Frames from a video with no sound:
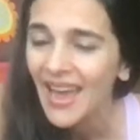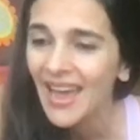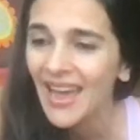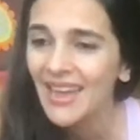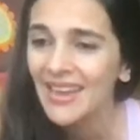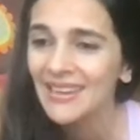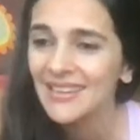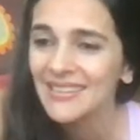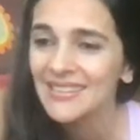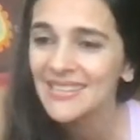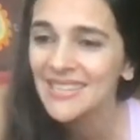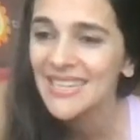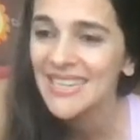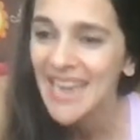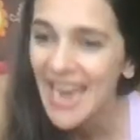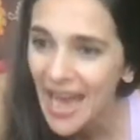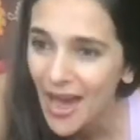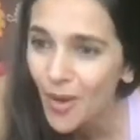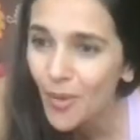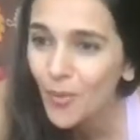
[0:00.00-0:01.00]
And
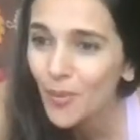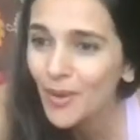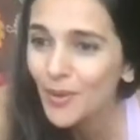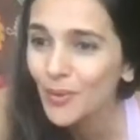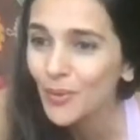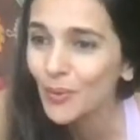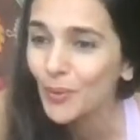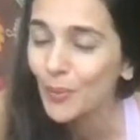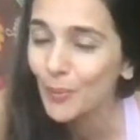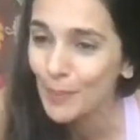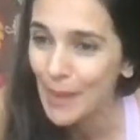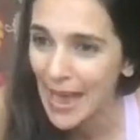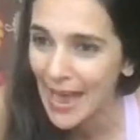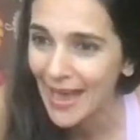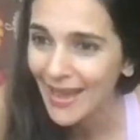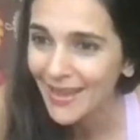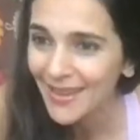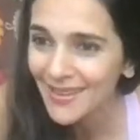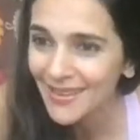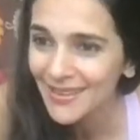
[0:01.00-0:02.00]
now we're going to go
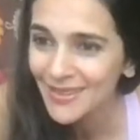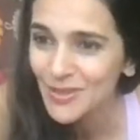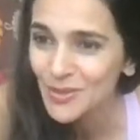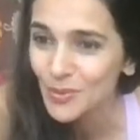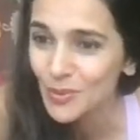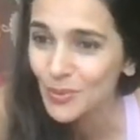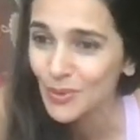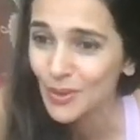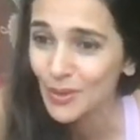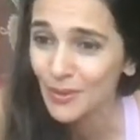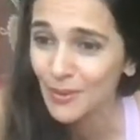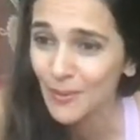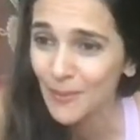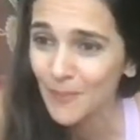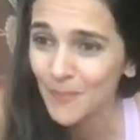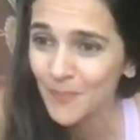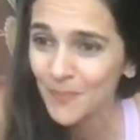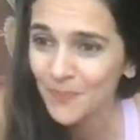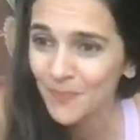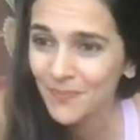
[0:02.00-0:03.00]
back to
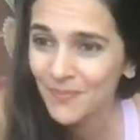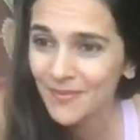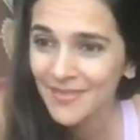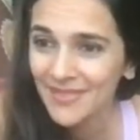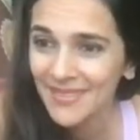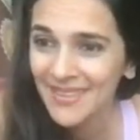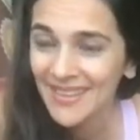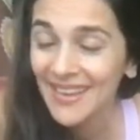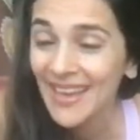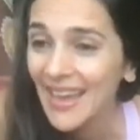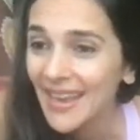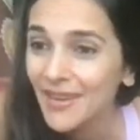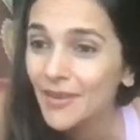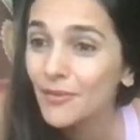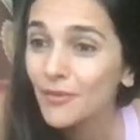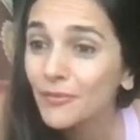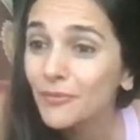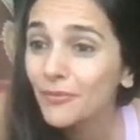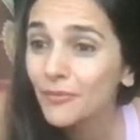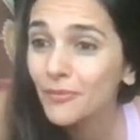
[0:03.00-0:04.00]
the
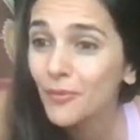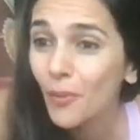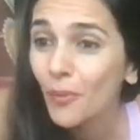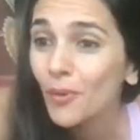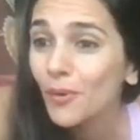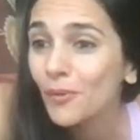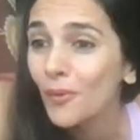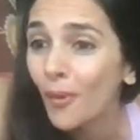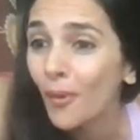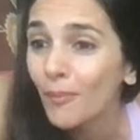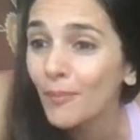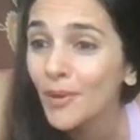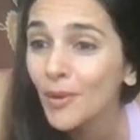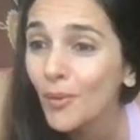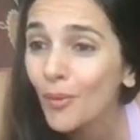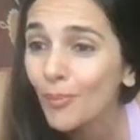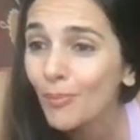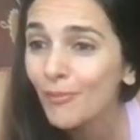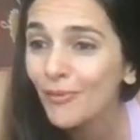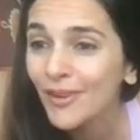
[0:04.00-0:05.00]
kind of old
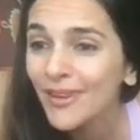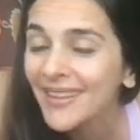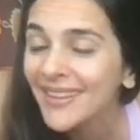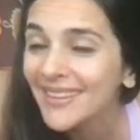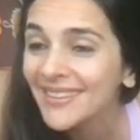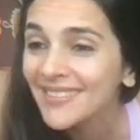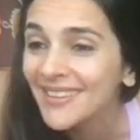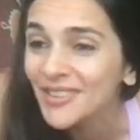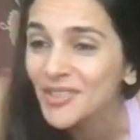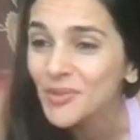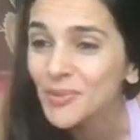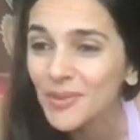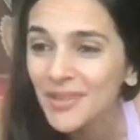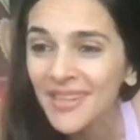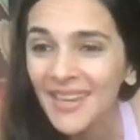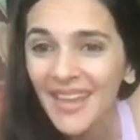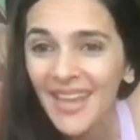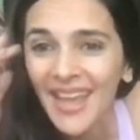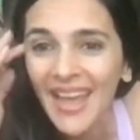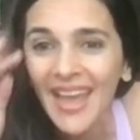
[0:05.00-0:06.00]
normal, hopefully,
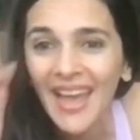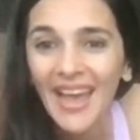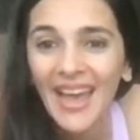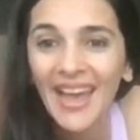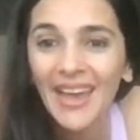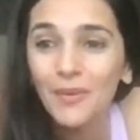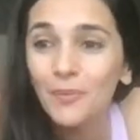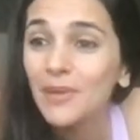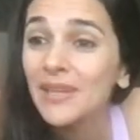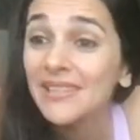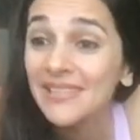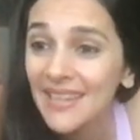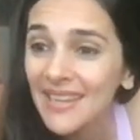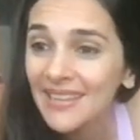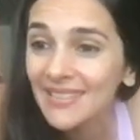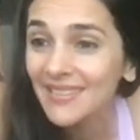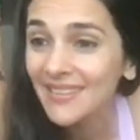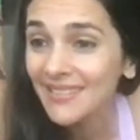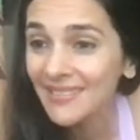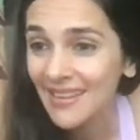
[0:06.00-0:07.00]
touch wood, and
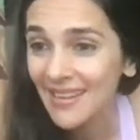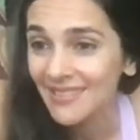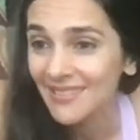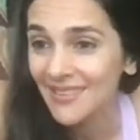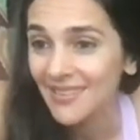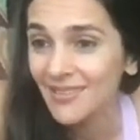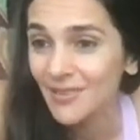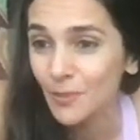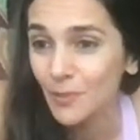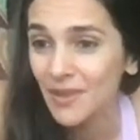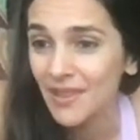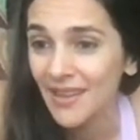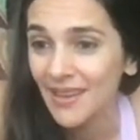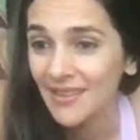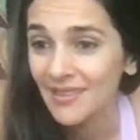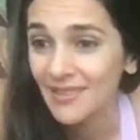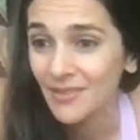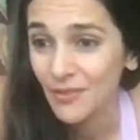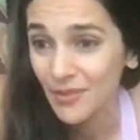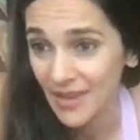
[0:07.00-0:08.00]
we'll take these lessons
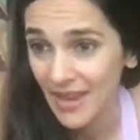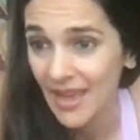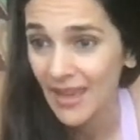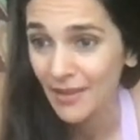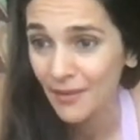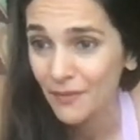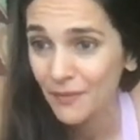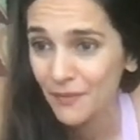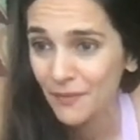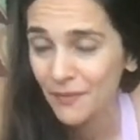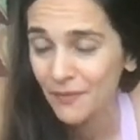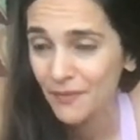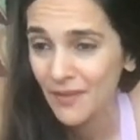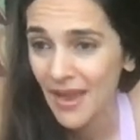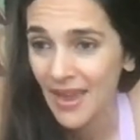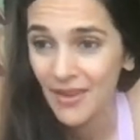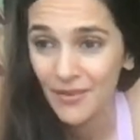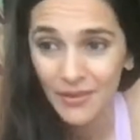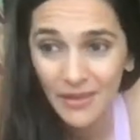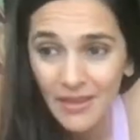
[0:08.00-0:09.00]
with us for life.
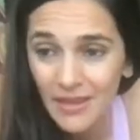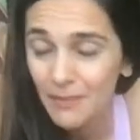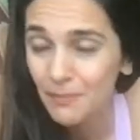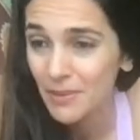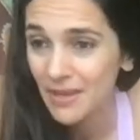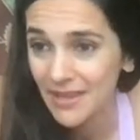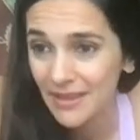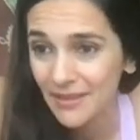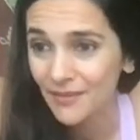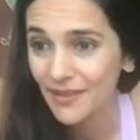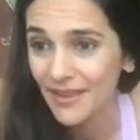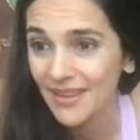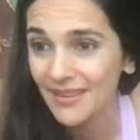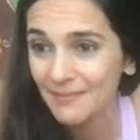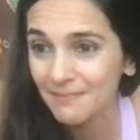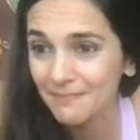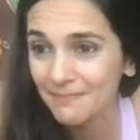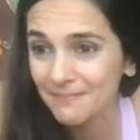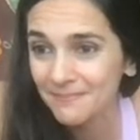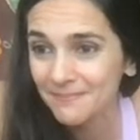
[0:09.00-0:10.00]
I really believe
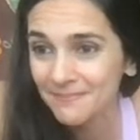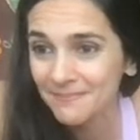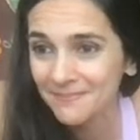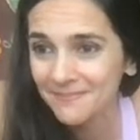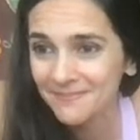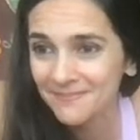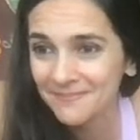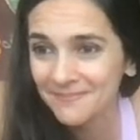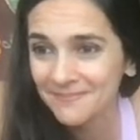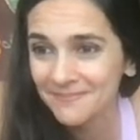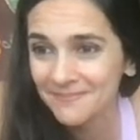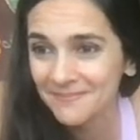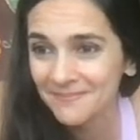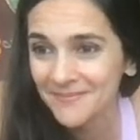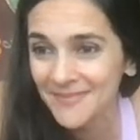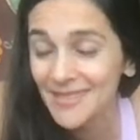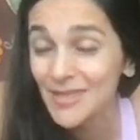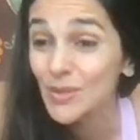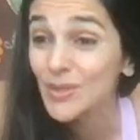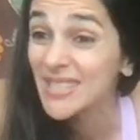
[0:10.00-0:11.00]
it.
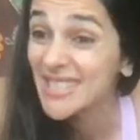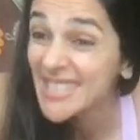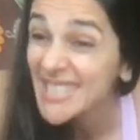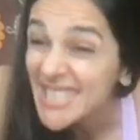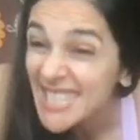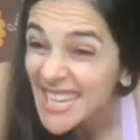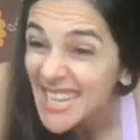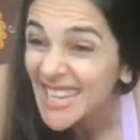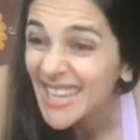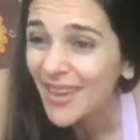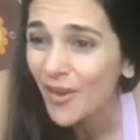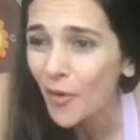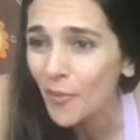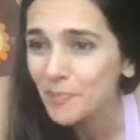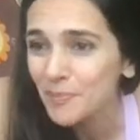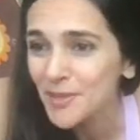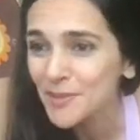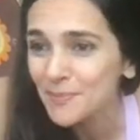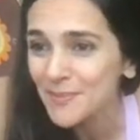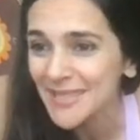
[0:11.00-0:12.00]
So
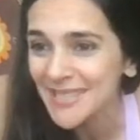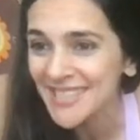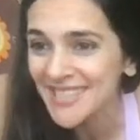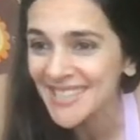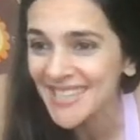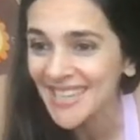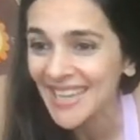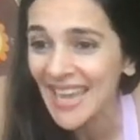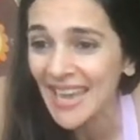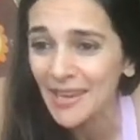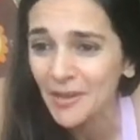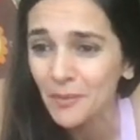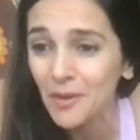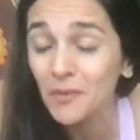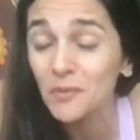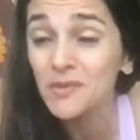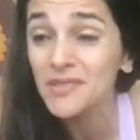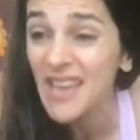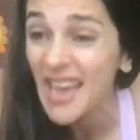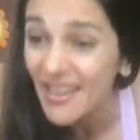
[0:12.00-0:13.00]
stay optimistic.
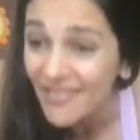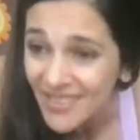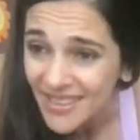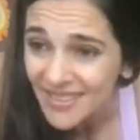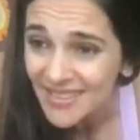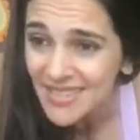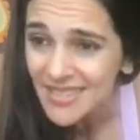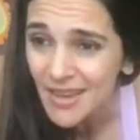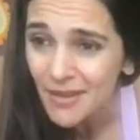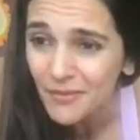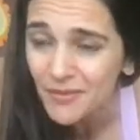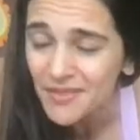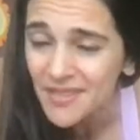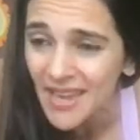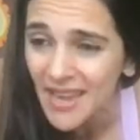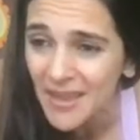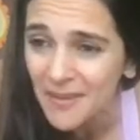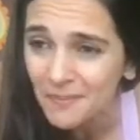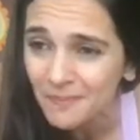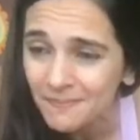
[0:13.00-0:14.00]
Anyone who's having a
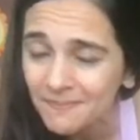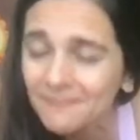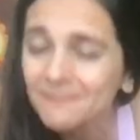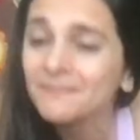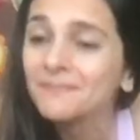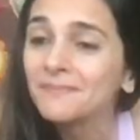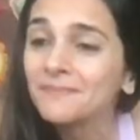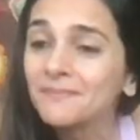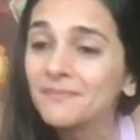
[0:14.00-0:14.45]
tough time,